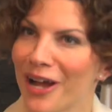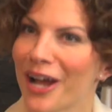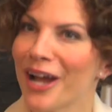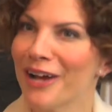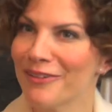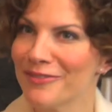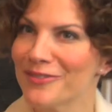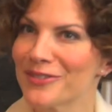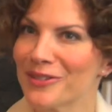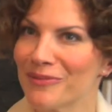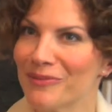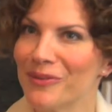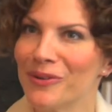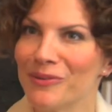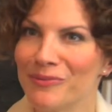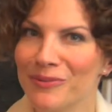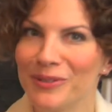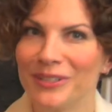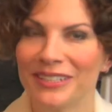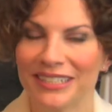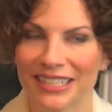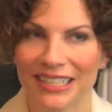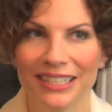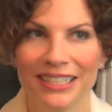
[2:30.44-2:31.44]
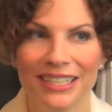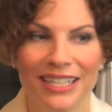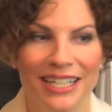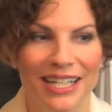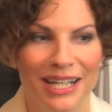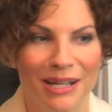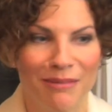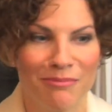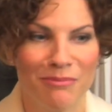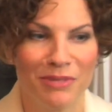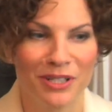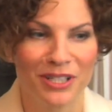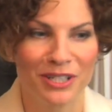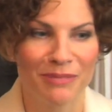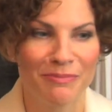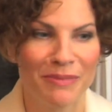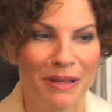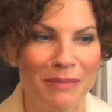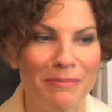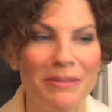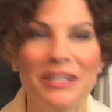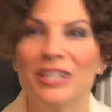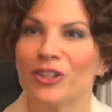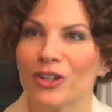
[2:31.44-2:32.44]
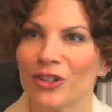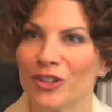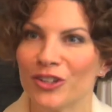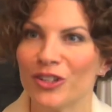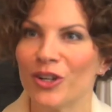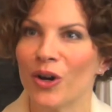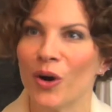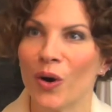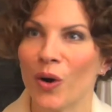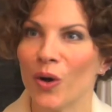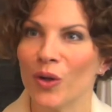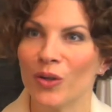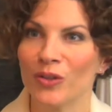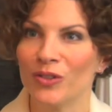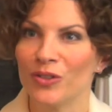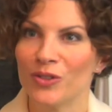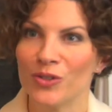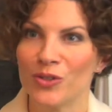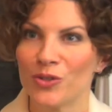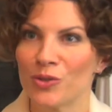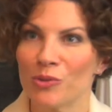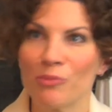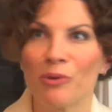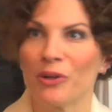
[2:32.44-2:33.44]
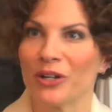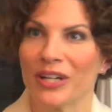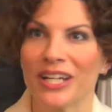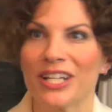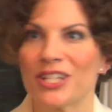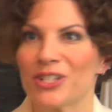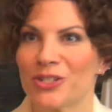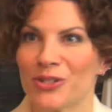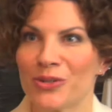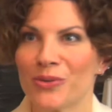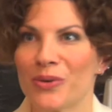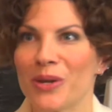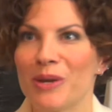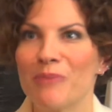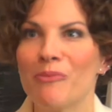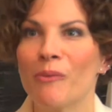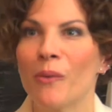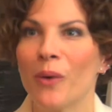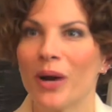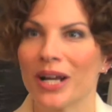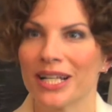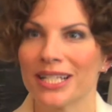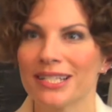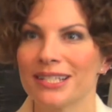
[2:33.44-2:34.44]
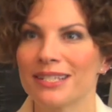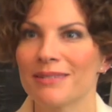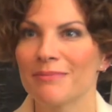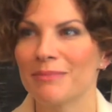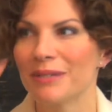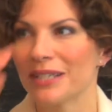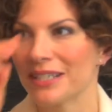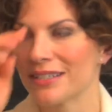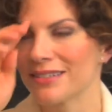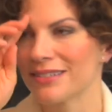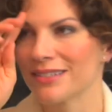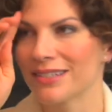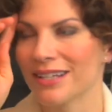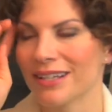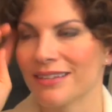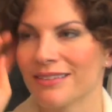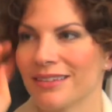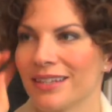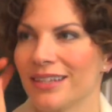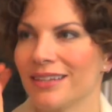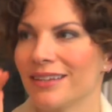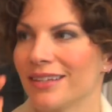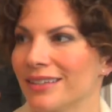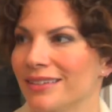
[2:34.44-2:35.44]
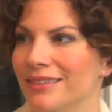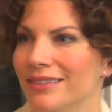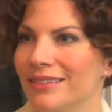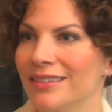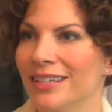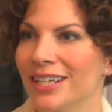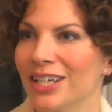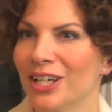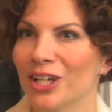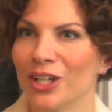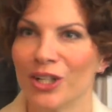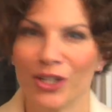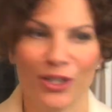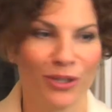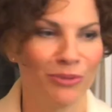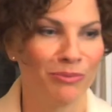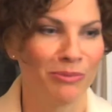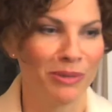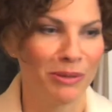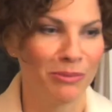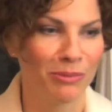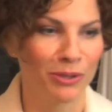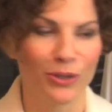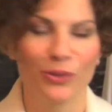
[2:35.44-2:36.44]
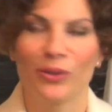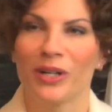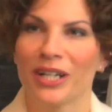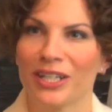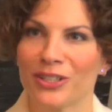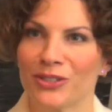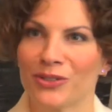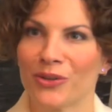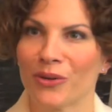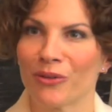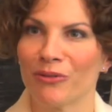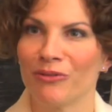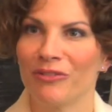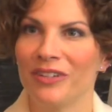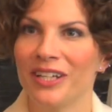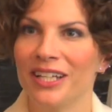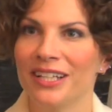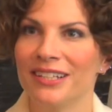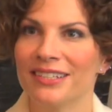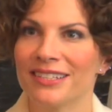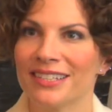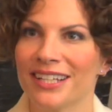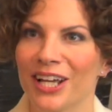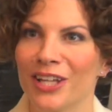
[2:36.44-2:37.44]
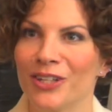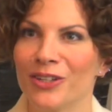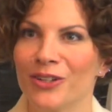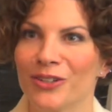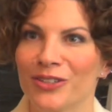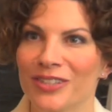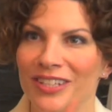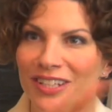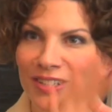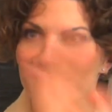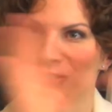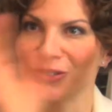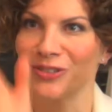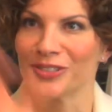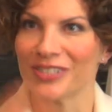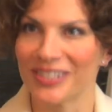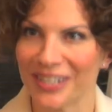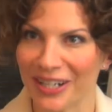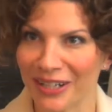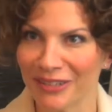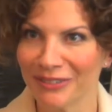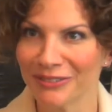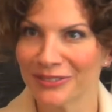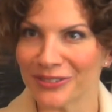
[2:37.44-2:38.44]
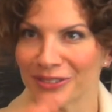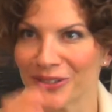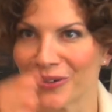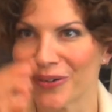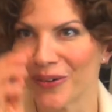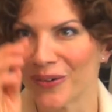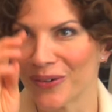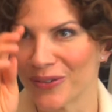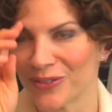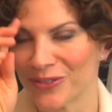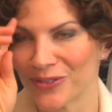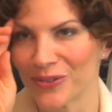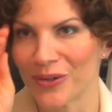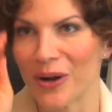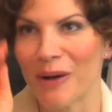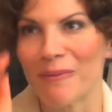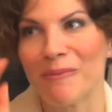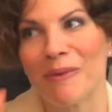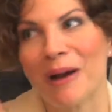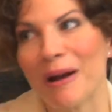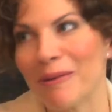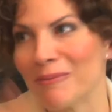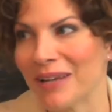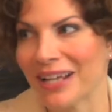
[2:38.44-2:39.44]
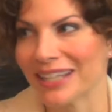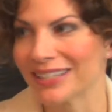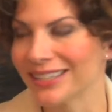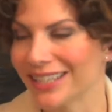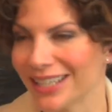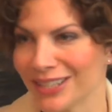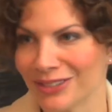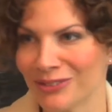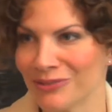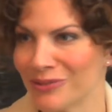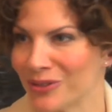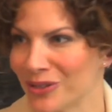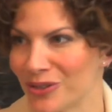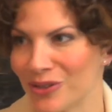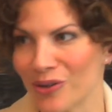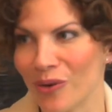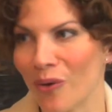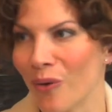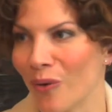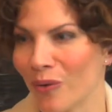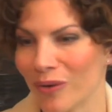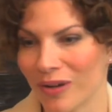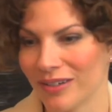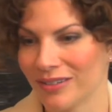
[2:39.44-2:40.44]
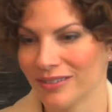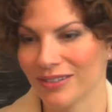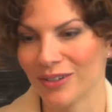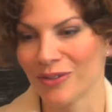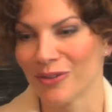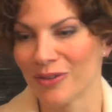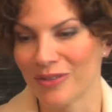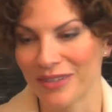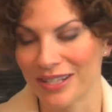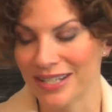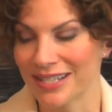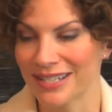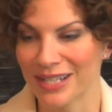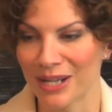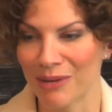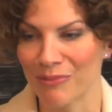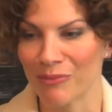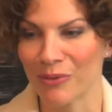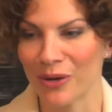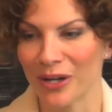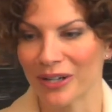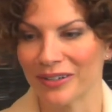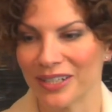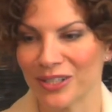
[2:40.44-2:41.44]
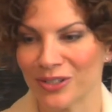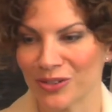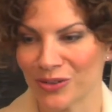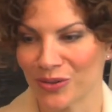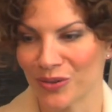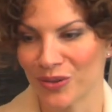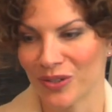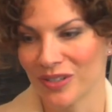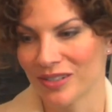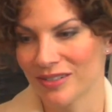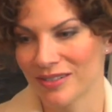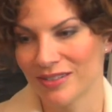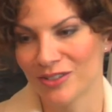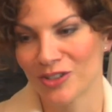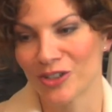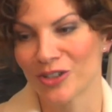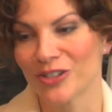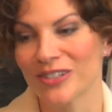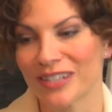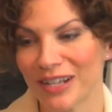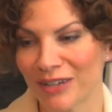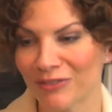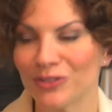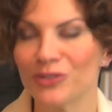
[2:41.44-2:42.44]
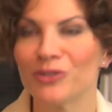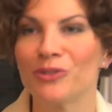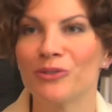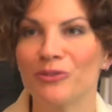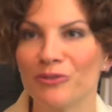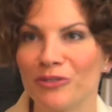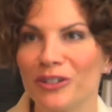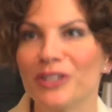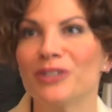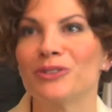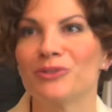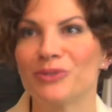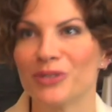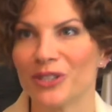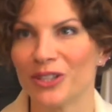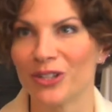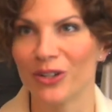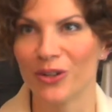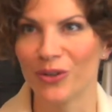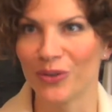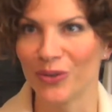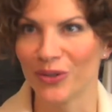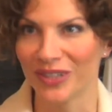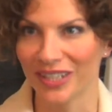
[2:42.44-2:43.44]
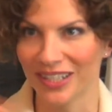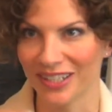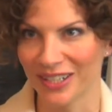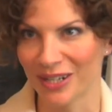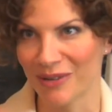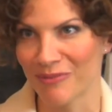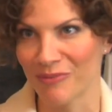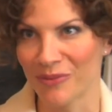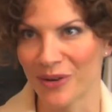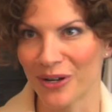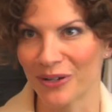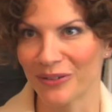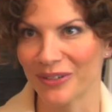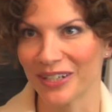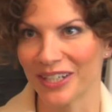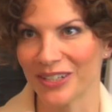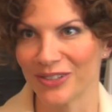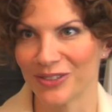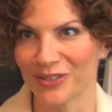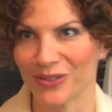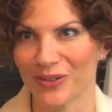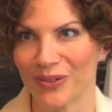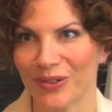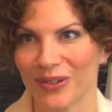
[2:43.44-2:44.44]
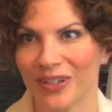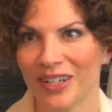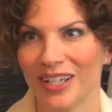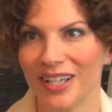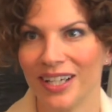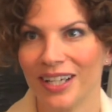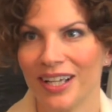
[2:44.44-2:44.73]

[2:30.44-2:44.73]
I have some Louboutin, but maybe not the super extreme ones, because I think then people look at your feet and not at yourself. So I'm like that with all things I'm wearing. So you just have to fit with the look that I'm wearing. So